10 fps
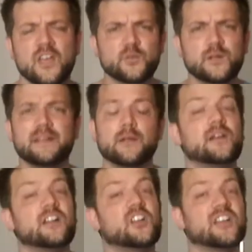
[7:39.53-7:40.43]
So in a minute,
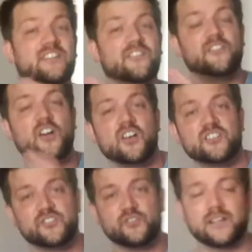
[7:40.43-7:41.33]
we're going to look at the
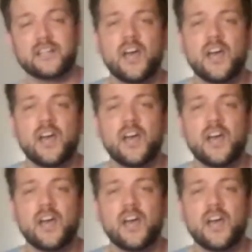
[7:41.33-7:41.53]
first story,